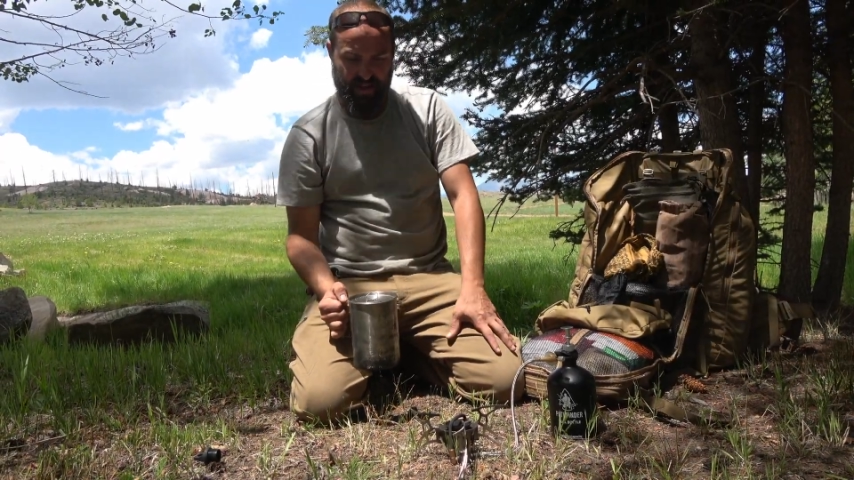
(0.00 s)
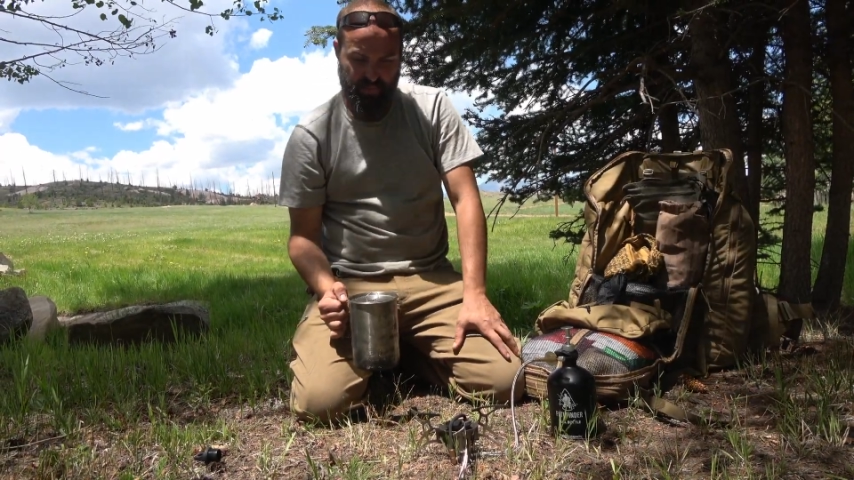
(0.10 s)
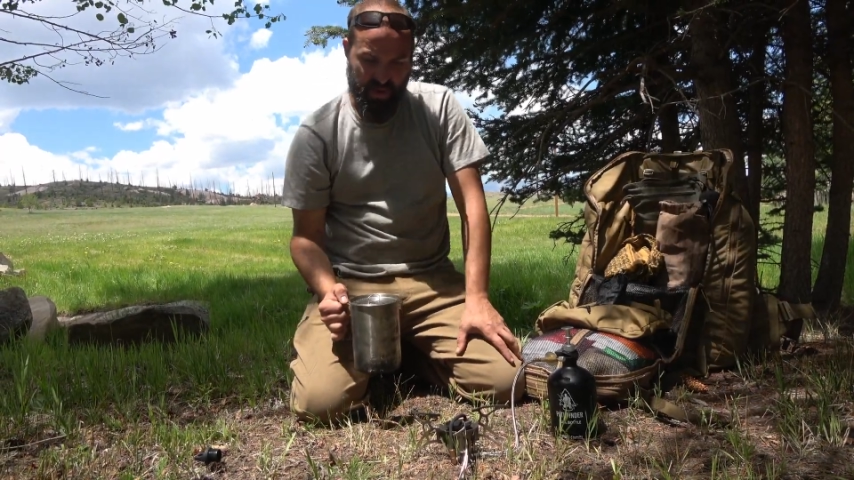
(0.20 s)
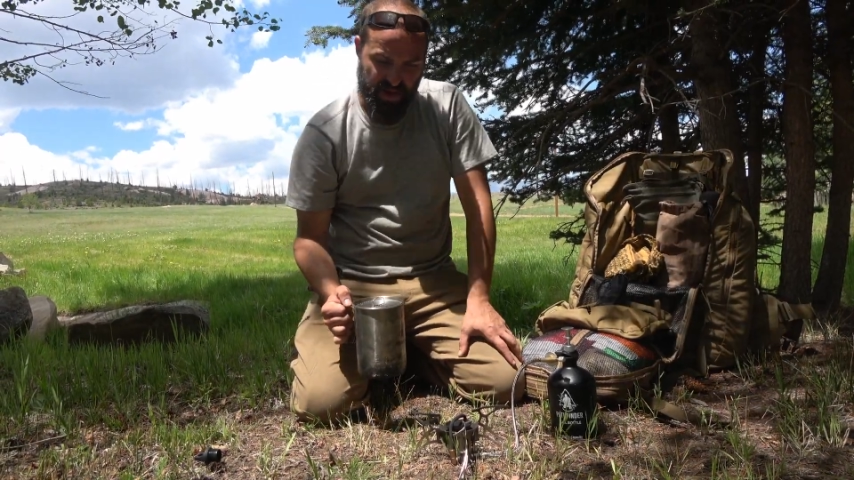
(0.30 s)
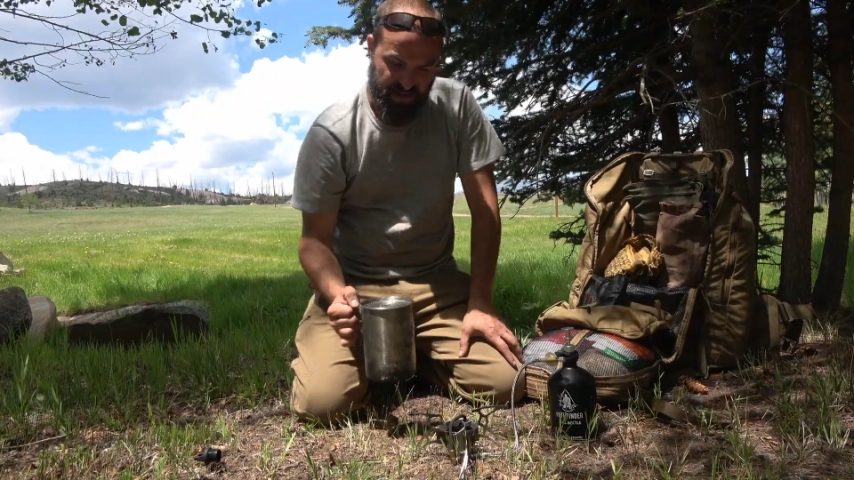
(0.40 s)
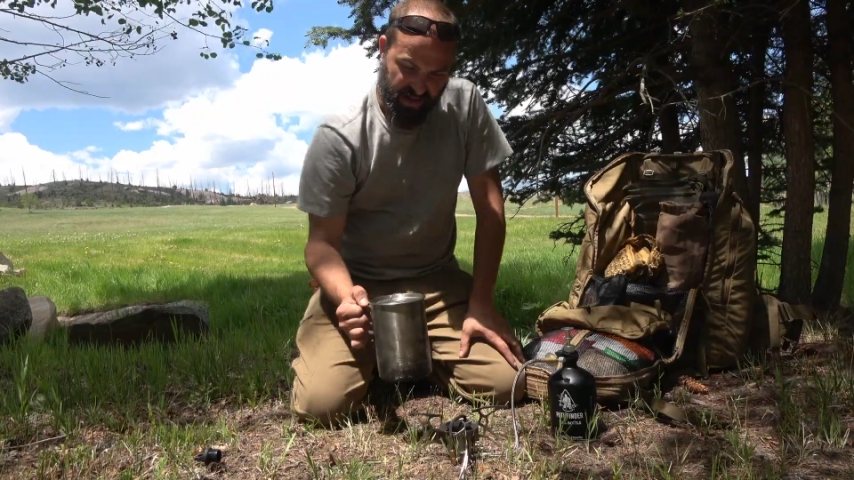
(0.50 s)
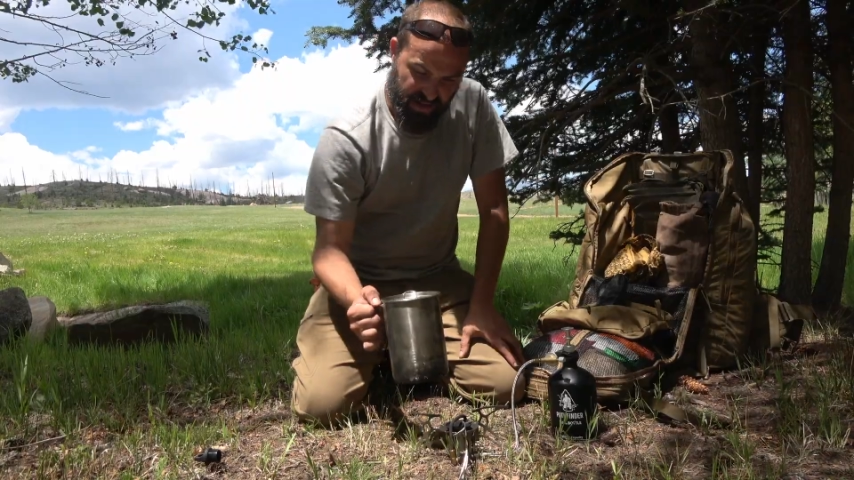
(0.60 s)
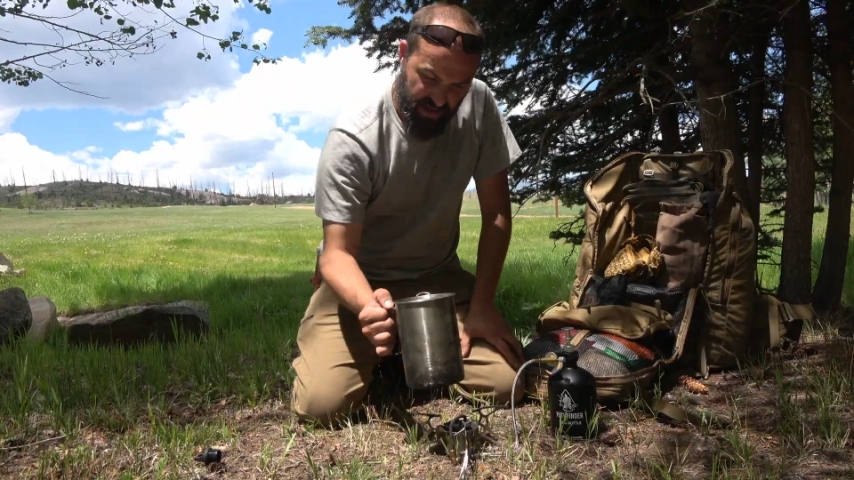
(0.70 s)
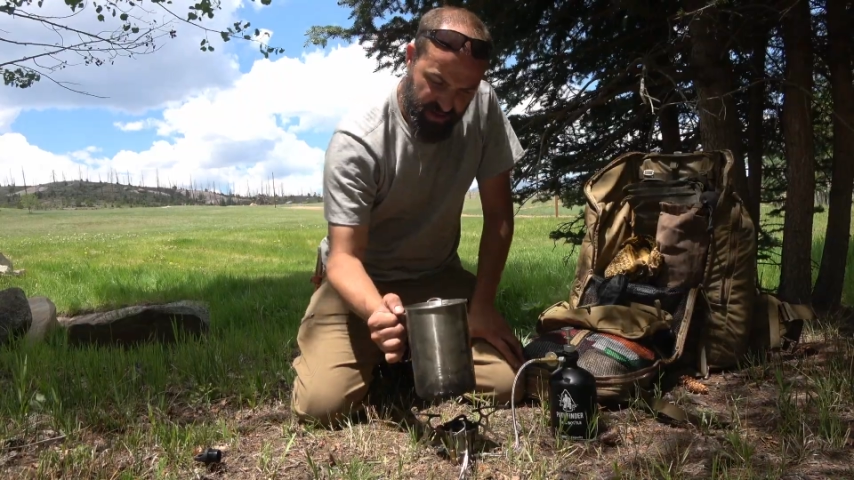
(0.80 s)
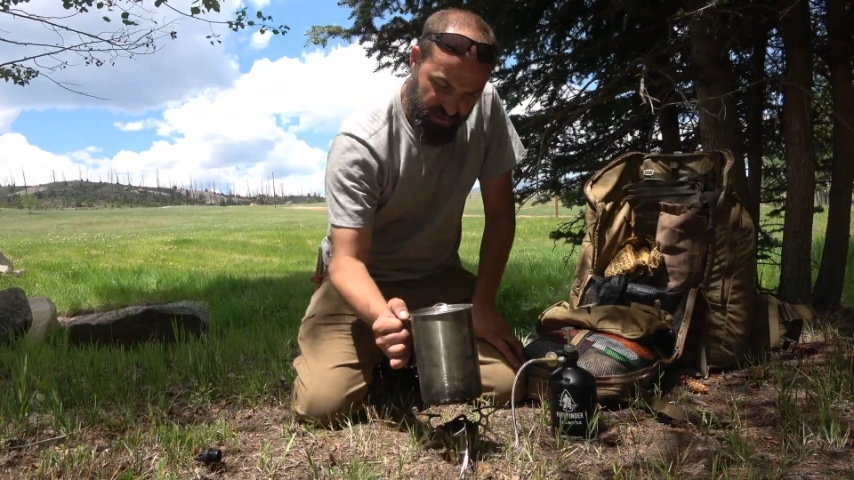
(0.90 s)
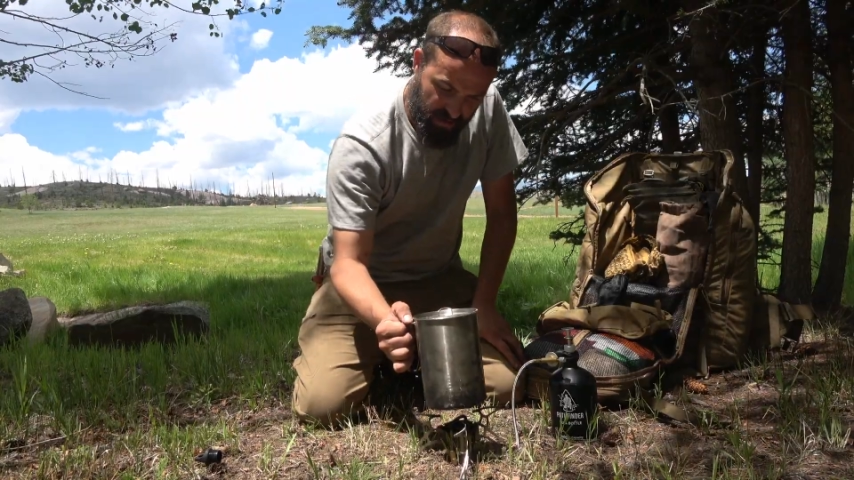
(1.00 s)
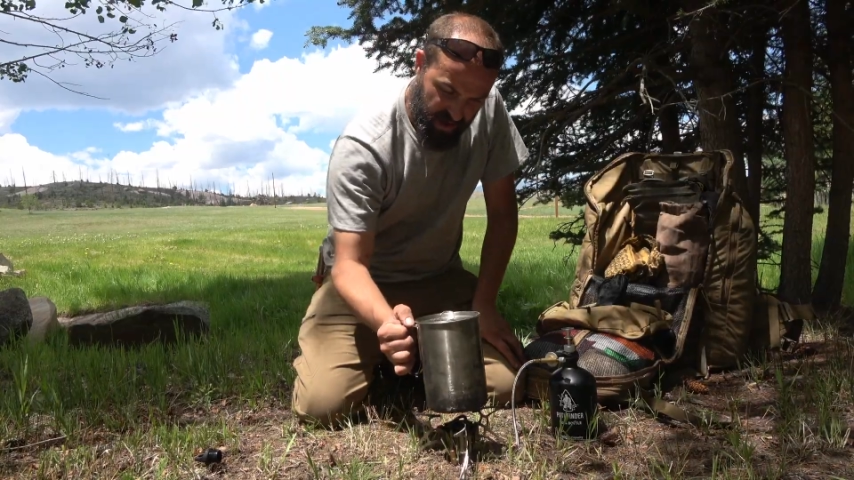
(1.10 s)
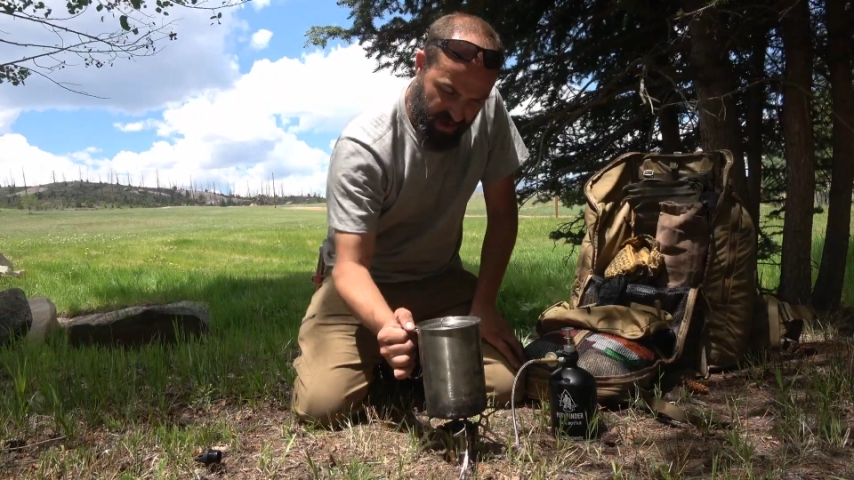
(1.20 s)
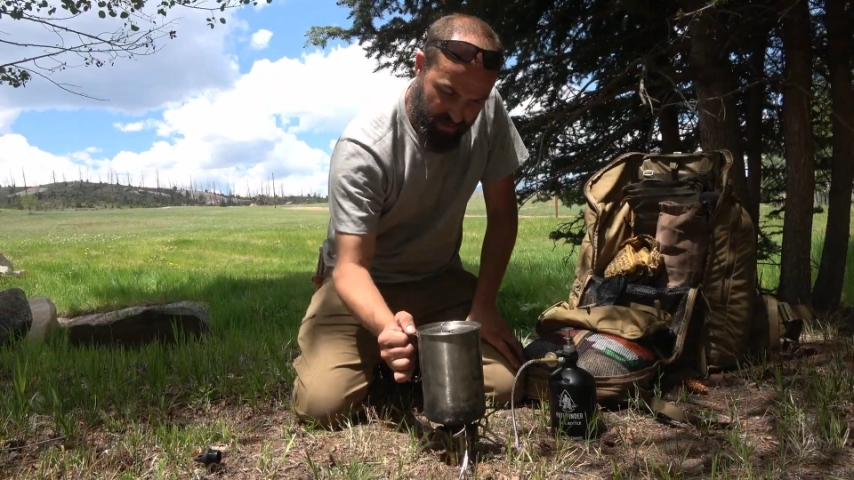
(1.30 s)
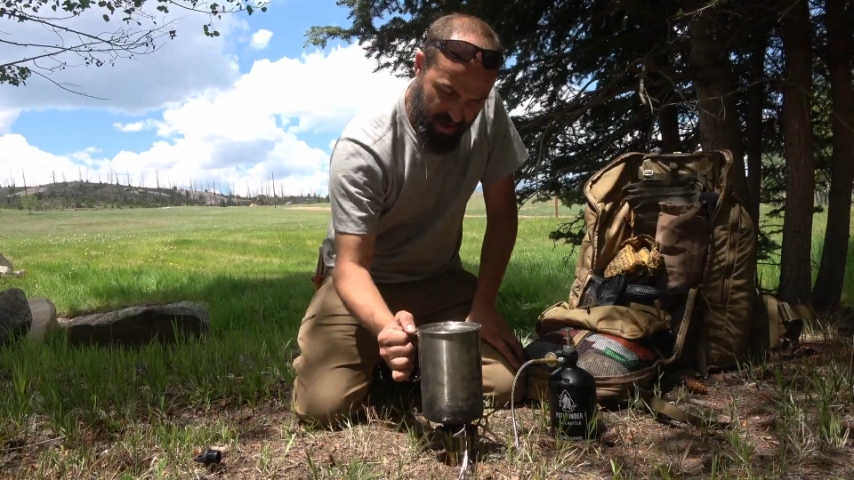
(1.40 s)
basically just running at